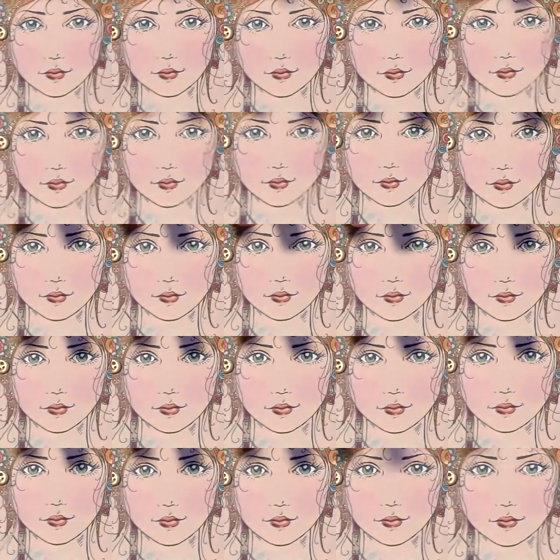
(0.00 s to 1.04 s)
You know, she's
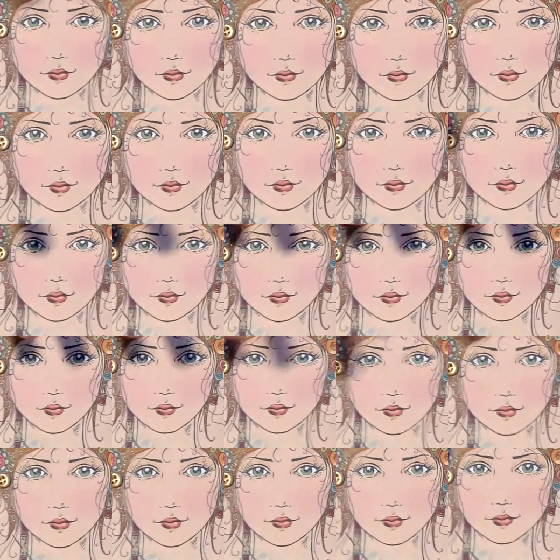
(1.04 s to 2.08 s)
got some green little
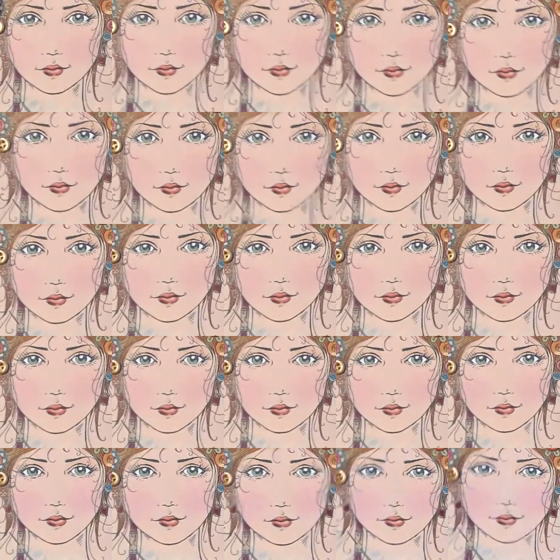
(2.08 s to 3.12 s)
flowers. And
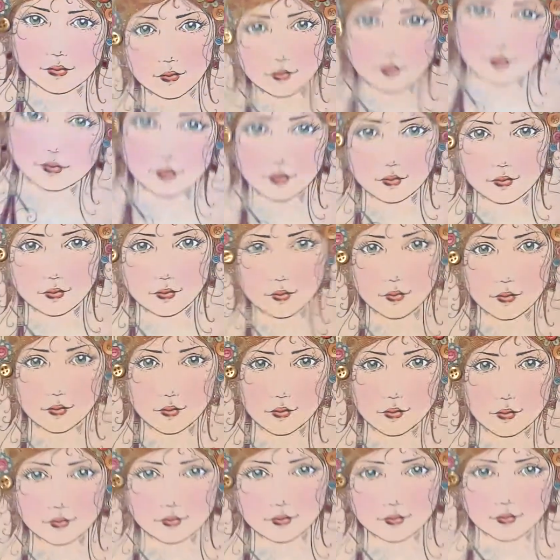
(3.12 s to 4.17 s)
so I thought
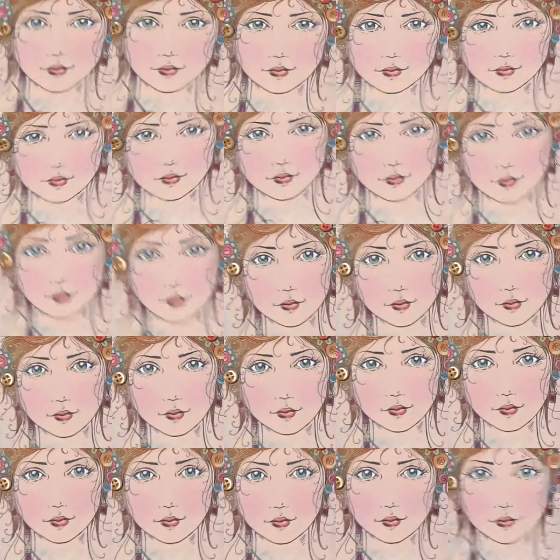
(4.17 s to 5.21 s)
green was okay.
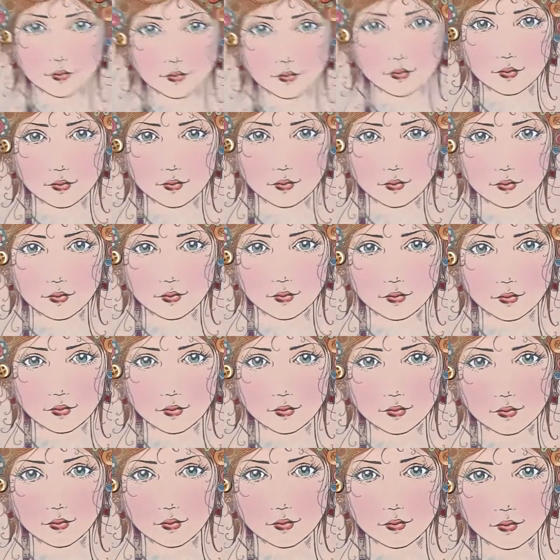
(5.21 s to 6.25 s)
It's a colorful
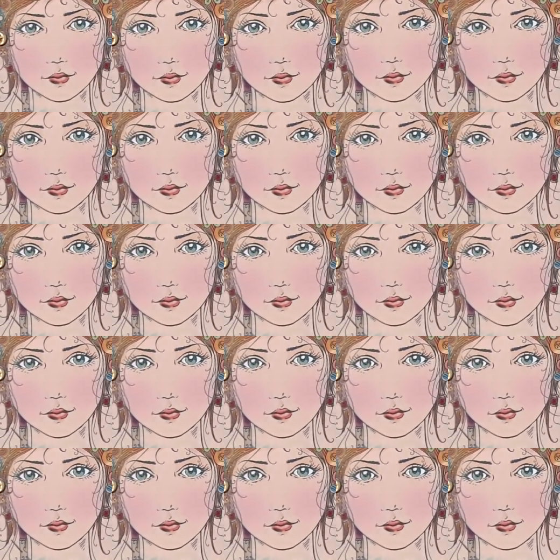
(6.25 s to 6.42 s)
card.